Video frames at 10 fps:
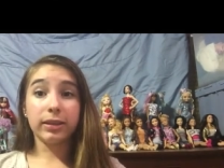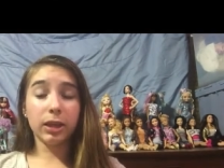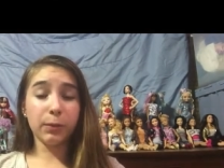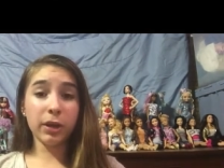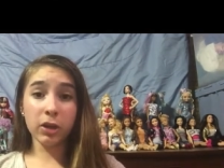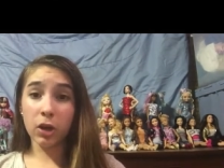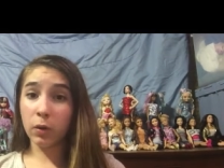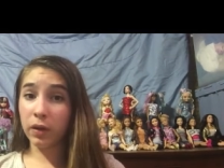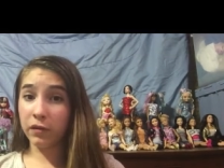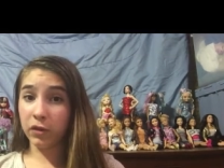And let me
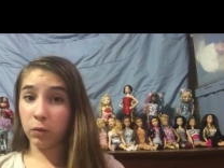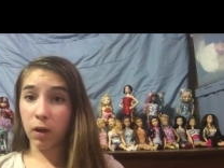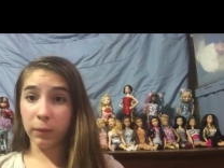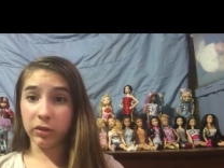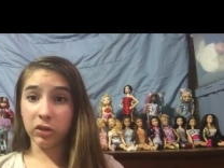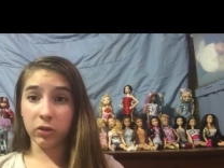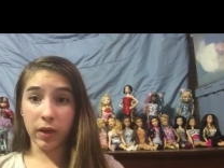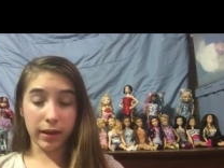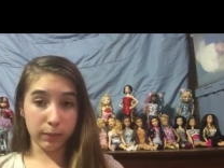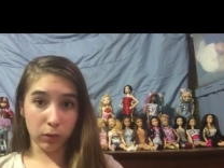know if you want me to
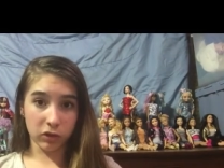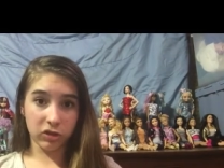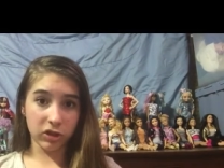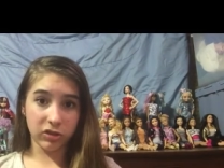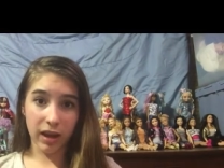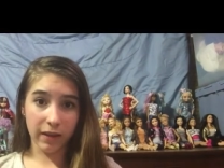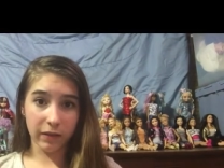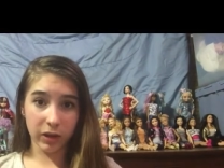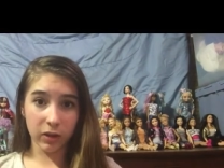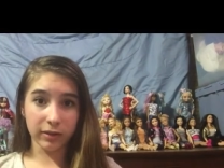do any more chit
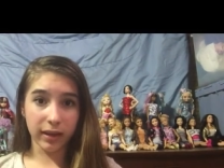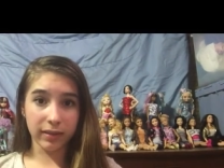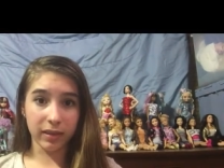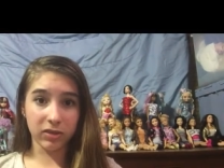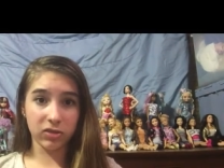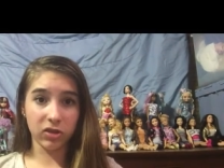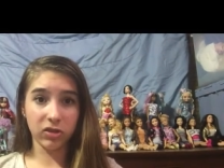chat videos like this